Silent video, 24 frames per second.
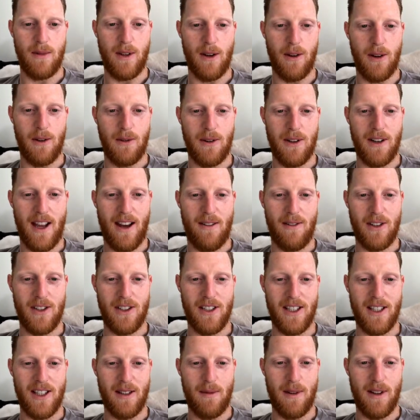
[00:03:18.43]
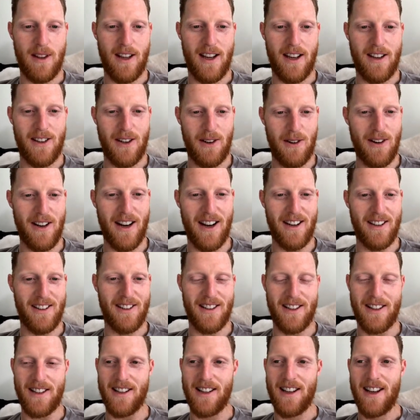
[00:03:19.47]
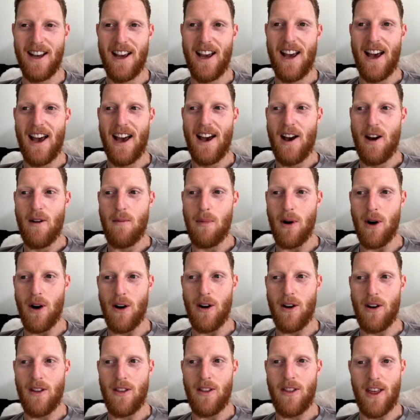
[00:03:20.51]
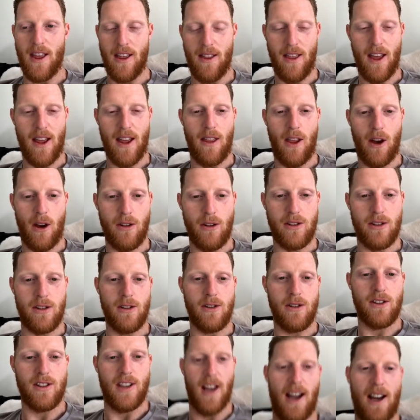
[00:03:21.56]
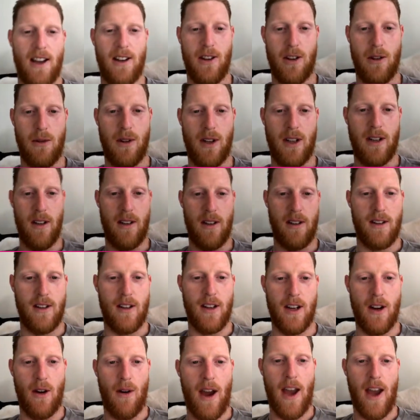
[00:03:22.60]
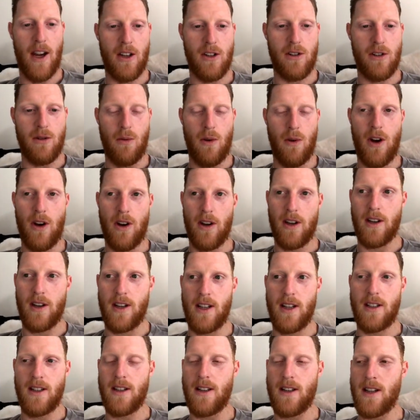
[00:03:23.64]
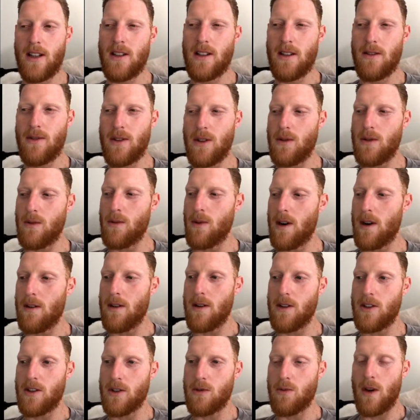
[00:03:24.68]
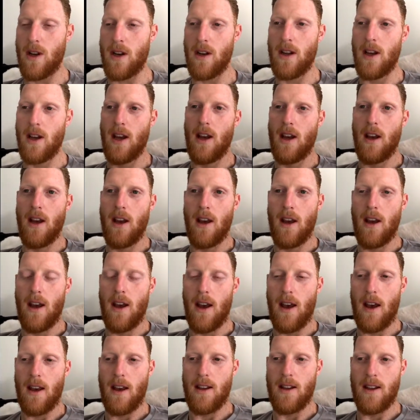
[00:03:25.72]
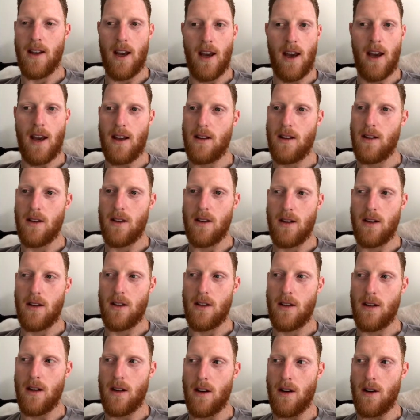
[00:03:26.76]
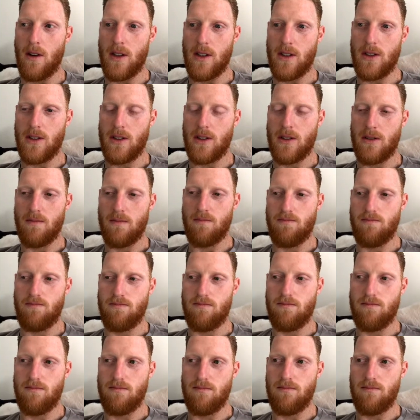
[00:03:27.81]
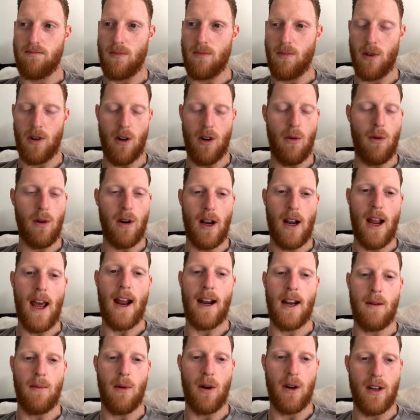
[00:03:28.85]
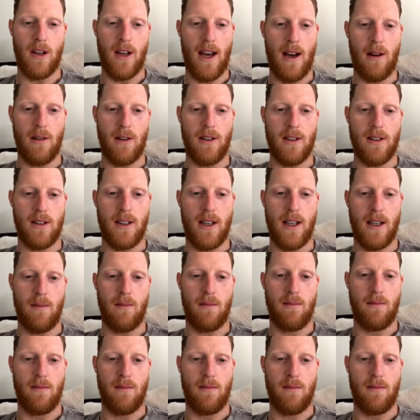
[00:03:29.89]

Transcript: You know, you wouldn't ever see them if they're doing anything. But then those two started doing, you know, extra work, and he did an interview where he just went, yeah, you know, we don't want to let anybody down in the team.